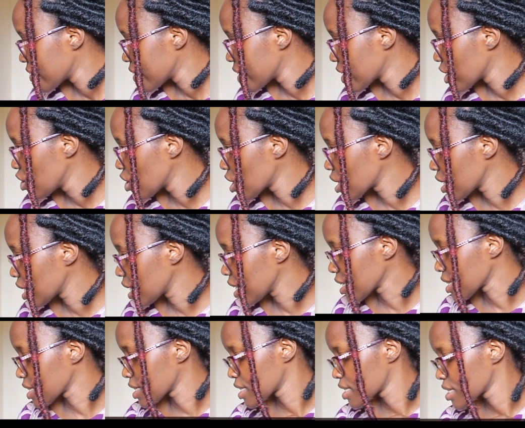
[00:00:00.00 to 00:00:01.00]
They got
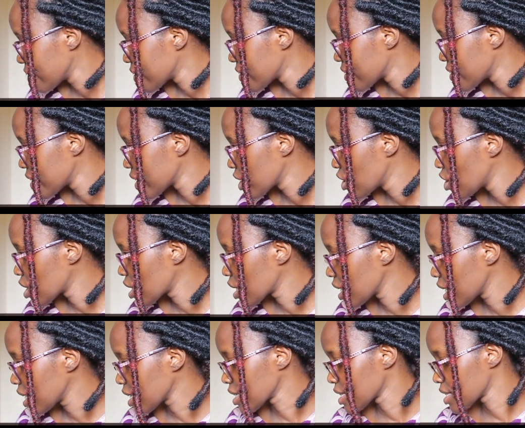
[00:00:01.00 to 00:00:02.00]
legs. They got
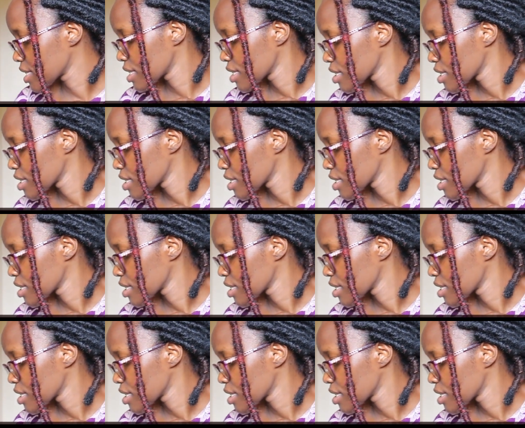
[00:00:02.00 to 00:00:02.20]
legs.